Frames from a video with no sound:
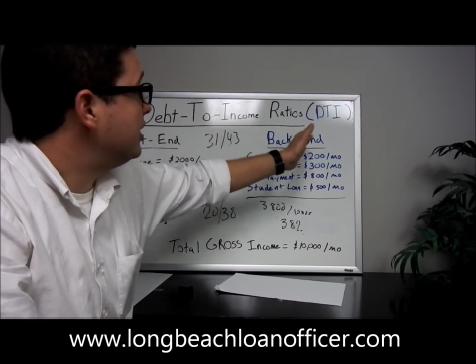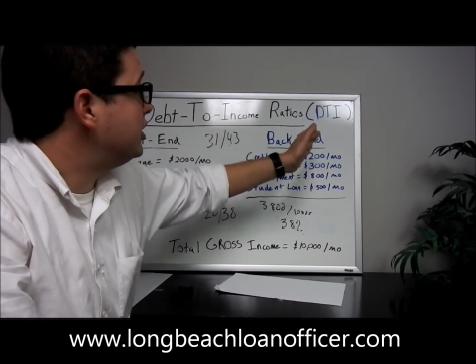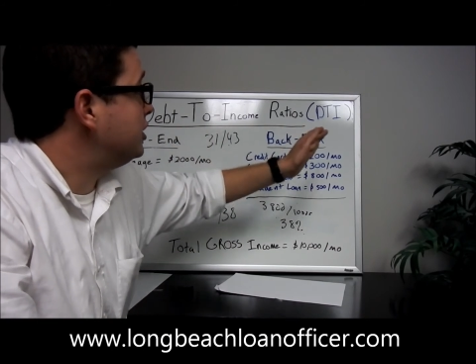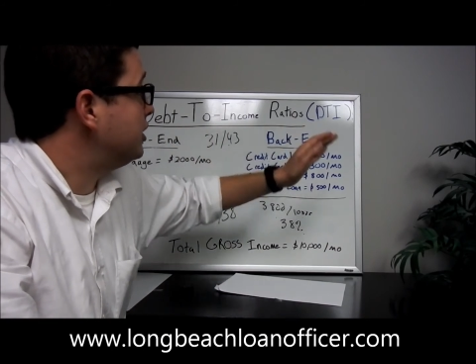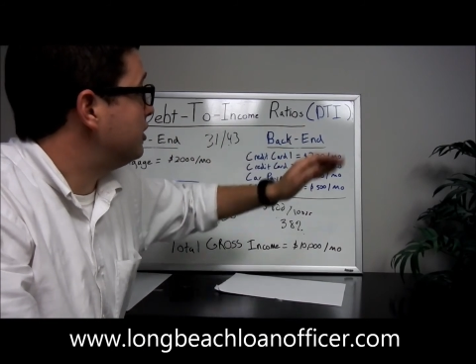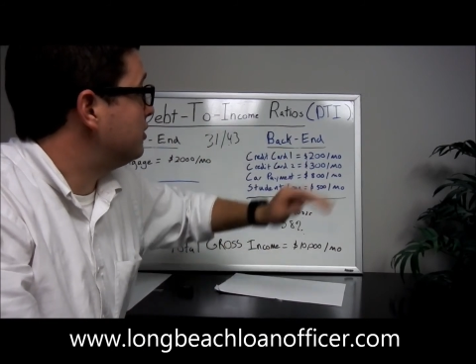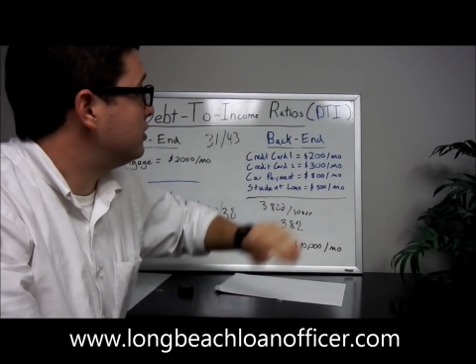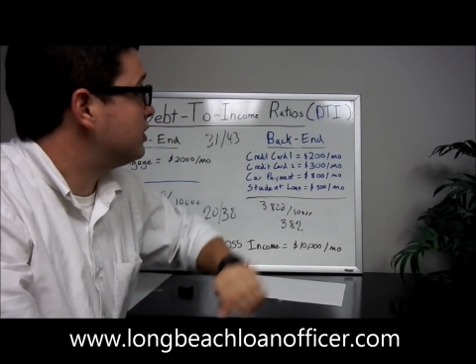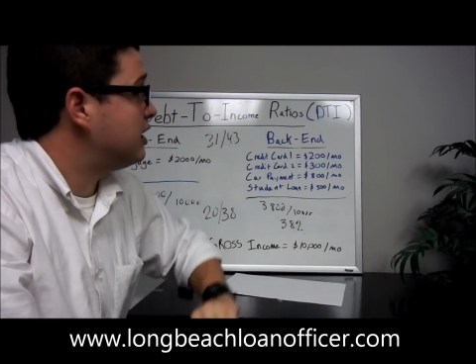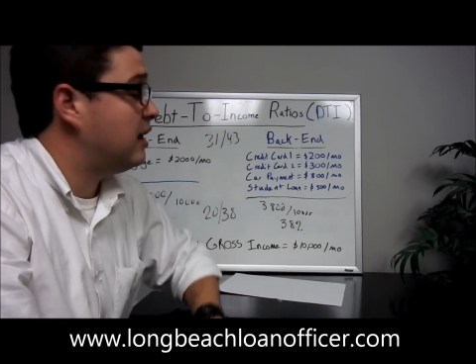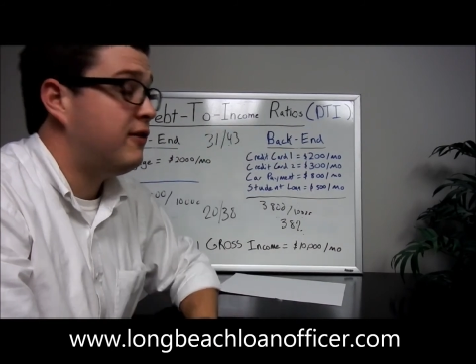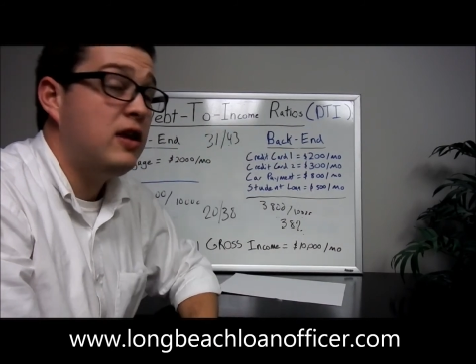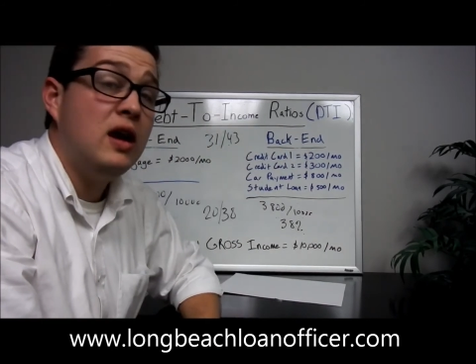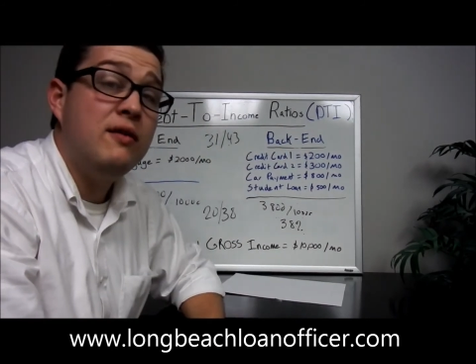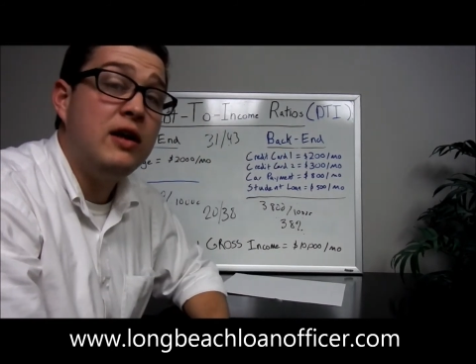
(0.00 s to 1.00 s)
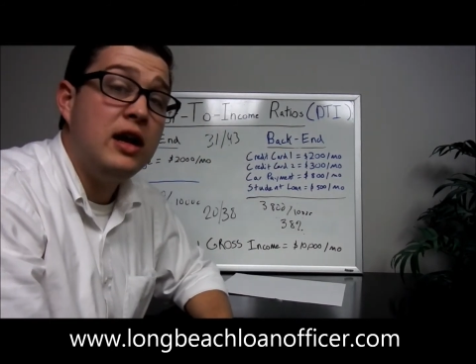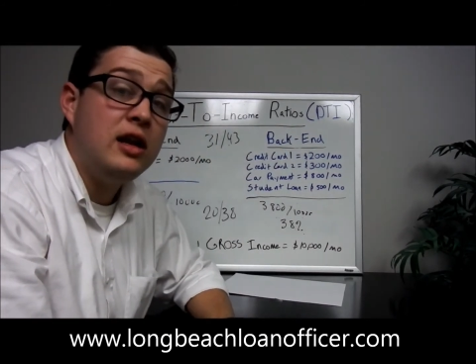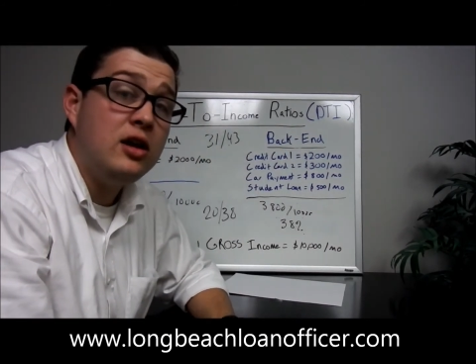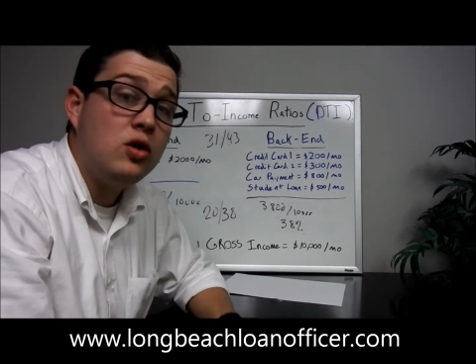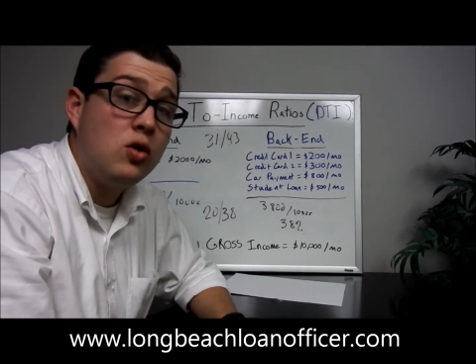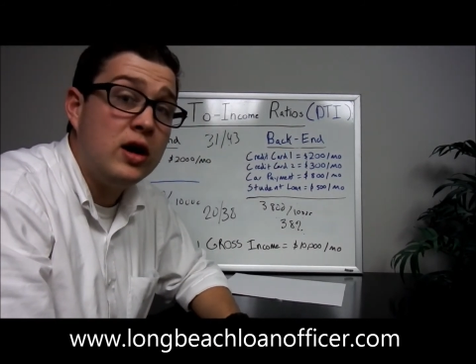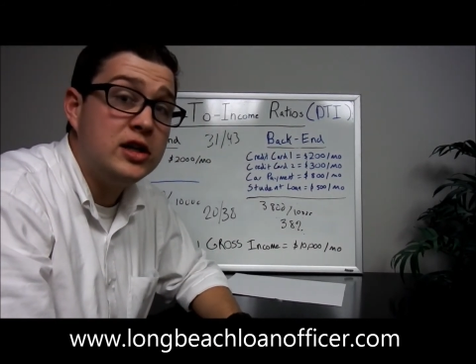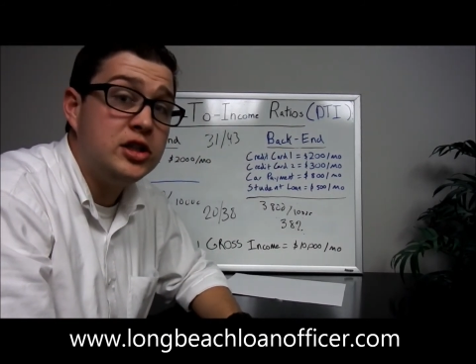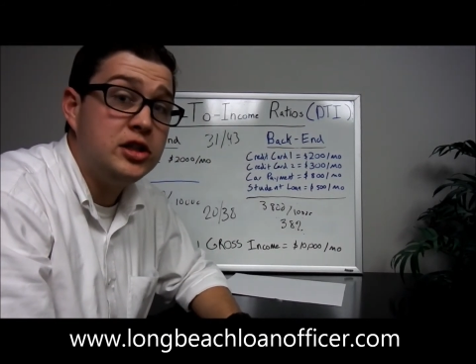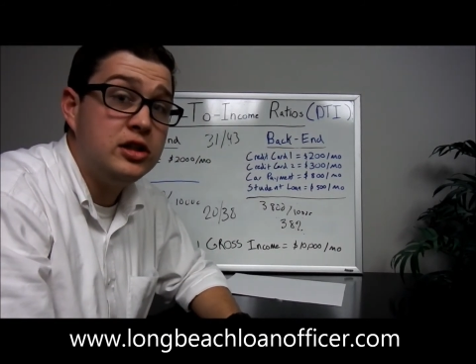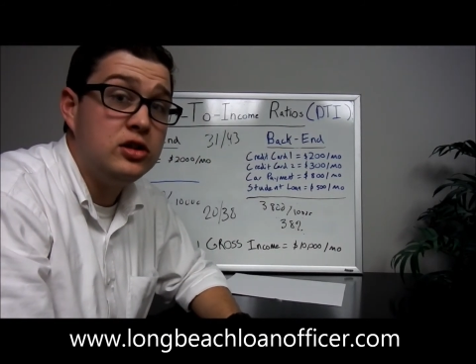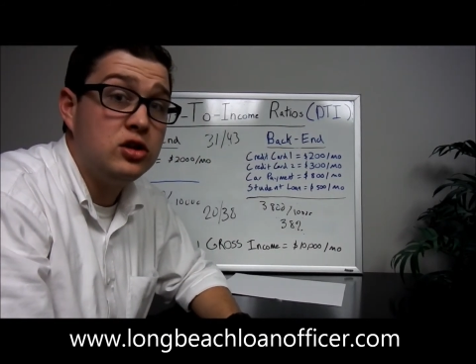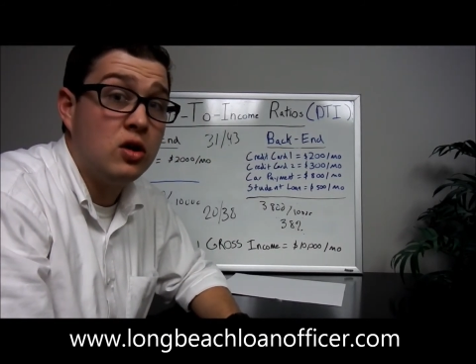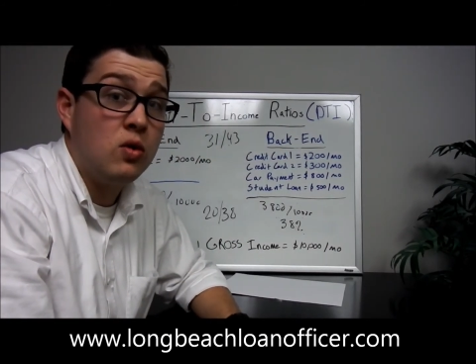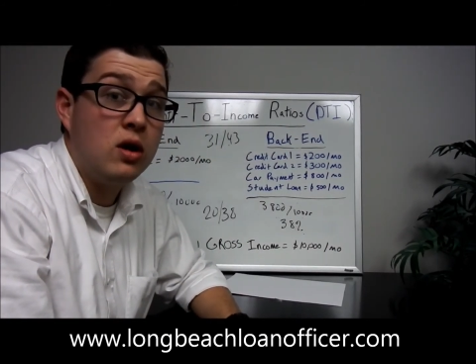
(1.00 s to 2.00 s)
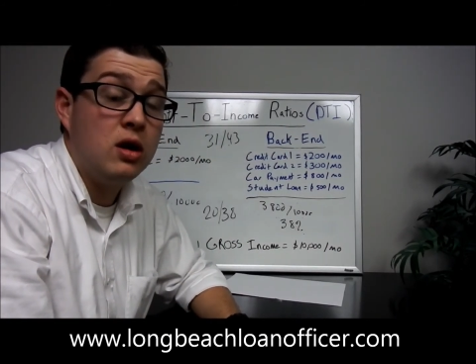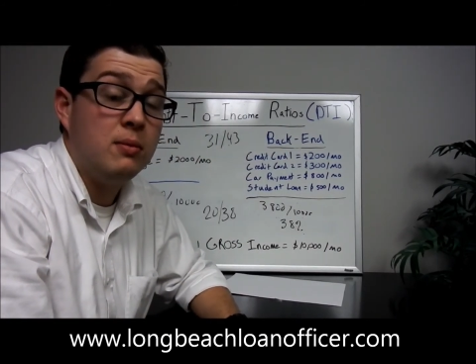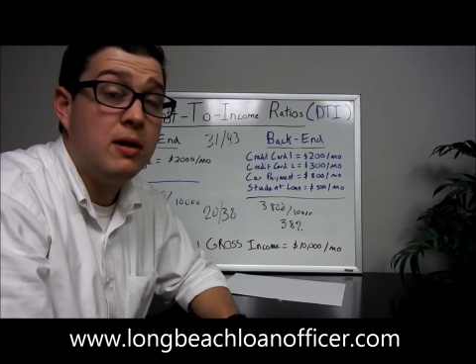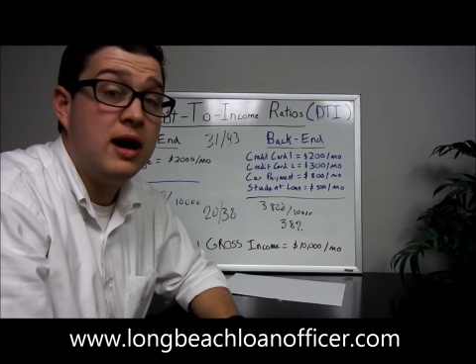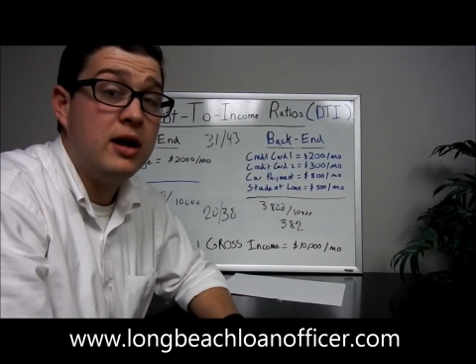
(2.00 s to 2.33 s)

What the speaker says: ratios. If you have any questions or want